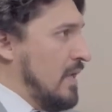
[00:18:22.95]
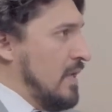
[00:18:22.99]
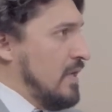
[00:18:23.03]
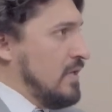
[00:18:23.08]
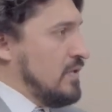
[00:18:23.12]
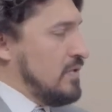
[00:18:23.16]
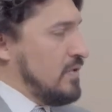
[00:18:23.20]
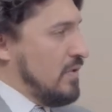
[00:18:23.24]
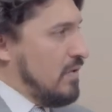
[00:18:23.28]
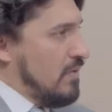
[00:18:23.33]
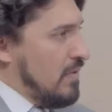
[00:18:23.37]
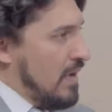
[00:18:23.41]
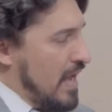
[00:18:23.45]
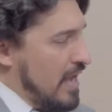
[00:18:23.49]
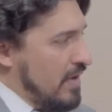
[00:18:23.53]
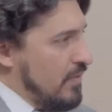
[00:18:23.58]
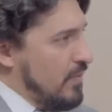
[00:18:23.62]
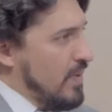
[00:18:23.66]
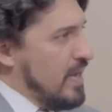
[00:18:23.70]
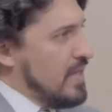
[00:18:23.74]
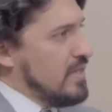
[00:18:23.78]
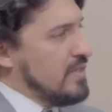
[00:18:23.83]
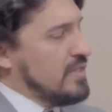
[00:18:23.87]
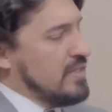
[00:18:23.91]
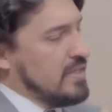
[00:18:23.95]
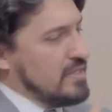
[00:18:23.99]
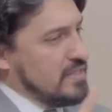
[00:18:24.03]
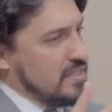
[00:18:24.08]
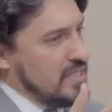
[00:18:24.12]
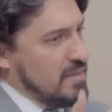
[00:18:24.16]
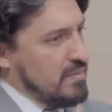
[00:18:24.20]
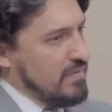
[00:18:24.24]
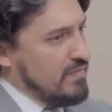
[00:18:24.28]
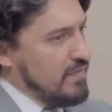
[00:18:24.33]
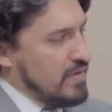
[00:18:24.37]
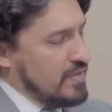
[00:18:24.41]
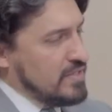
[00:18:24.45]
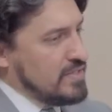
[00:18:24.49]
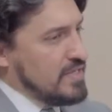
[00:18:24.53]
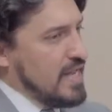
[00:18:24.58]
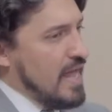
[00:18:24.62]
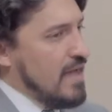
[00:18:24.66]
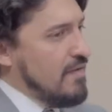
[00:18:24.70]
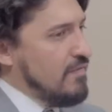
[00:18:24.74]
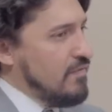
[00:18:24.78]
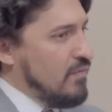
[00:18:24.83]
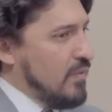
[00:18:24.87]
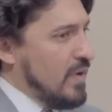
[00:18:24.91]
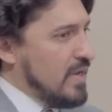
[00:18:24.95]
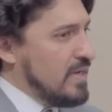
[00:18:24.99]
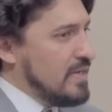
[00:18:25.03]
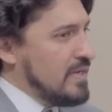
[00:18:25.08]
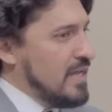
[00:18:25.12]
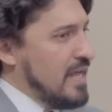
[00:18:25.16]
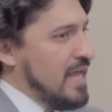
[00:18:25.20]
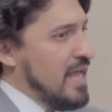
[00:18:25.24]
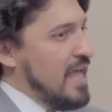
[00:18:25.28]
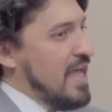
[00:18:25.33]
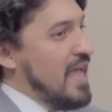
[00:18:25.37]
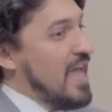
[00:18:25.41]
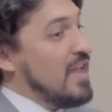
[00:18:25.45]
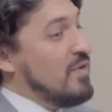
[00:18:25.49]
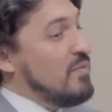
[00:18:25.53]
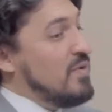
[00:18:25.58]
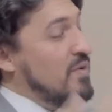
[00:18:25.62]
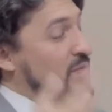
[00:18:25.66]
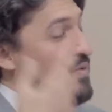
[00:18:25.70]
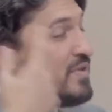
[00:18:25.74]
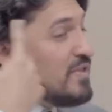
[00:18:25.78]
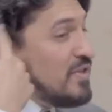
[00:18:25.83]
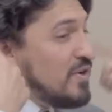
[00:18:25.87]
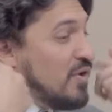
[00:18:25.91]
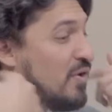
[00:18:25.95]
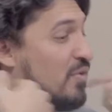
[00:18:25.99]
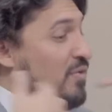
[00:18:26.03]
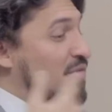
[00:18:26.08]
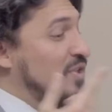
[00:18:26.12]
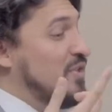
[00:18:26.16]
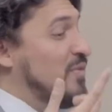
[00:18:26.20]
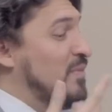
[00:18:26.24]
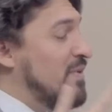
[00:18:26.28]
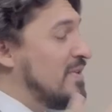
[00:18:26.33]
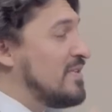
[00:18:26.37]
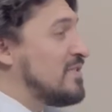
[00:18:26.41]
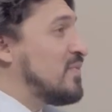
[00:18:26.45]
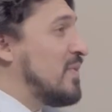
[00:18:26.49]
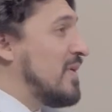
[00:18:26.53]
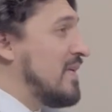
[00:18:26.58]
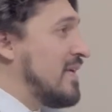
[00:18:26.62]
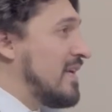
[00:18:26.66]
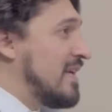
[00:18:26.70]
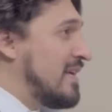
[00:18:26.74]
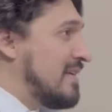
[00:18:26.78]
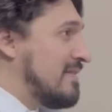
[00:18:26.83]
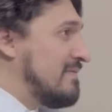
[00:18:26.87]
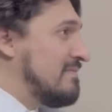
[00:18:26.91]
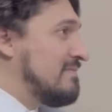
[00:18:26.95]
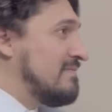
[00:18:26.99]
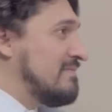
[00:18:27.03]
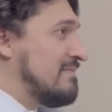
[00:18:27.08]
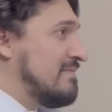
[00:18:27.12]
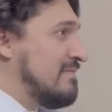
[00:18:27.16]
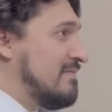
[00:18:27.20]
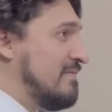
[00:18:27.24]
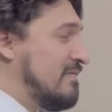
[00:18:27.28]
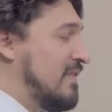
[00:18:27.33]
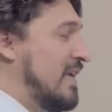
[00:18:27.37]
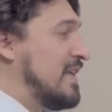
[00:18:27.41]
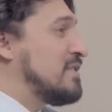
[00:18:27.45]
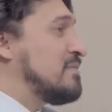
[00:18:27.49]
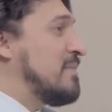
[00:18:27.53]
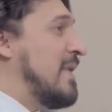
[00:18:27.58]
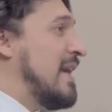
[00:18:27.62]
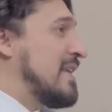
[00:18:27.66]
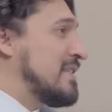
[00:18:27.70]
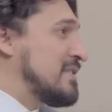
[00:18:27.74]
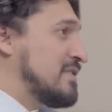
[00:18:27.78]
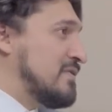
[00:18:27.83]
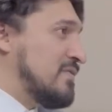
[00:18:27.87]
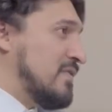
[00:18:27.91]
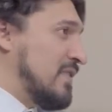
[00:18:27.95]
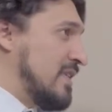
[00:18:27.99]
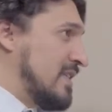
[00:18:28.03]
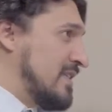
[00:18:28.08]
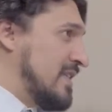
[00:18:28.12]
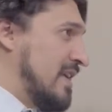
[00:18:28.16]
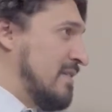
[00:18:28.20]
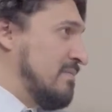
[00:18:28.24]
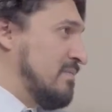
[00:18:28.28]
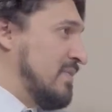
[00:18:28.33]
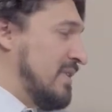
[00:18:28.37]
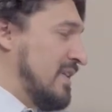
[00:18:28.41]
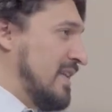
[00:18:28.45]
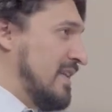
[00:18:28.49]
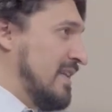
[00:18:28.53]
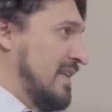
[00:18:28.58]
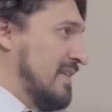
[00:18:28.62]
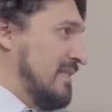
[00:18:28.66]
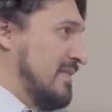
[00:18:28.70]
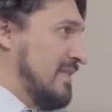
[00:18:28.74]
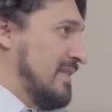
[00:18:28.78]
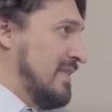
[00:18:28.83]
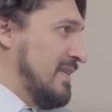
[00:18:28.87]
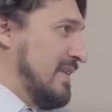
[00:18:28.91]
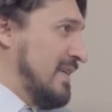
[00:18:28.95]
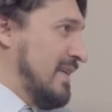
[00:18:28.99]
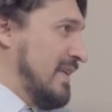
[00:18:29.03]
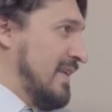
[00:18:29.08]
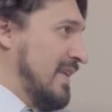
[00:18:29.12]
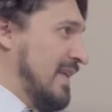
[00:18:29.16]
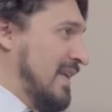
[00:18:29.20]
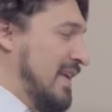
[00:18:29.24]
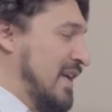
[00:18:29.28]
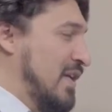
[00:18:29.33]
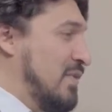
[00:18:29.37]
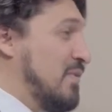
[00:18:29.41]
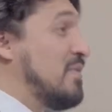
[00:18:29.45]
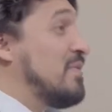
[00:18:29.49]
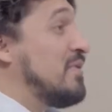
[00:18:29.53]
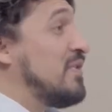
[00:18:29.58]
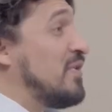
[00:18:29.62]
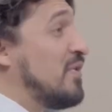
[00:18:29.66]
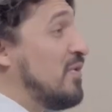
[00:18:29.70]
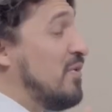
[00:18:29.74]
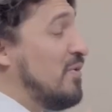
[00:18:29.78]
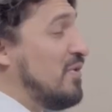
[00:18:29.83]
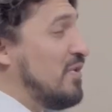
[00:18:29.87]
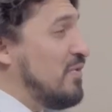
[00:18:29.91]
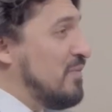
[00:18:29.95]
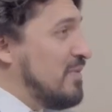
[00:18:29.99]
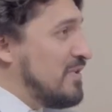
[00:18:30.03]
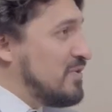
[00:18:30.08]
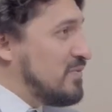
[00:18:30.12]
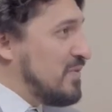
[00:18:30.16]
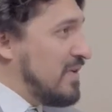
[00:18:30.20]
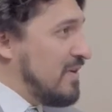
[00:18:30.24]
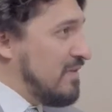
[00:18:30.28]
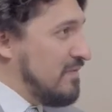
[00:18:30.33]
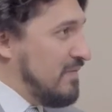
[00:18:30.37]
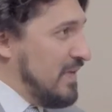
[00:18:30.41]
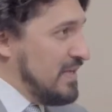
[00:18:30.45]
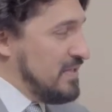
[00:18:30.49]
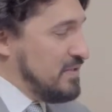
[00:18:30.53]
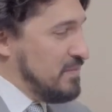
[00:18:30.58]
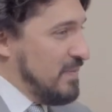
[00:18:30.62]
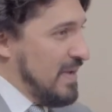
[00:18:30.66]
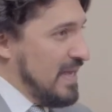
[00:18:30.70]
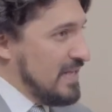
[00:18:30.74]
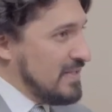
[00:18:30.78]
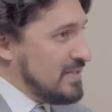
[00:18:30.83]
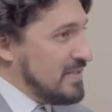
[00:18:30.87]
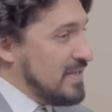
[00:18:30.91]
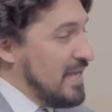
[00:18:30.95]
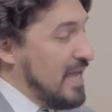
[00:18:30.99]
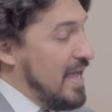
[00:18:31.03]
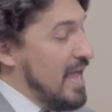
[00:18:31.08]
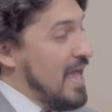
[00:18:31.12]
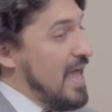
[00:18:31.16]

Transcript: So I went and some of our staff went, and we were the only ones wearing face masks, for example, oh, Lena. Yeah. We were the only ones wearing face masks.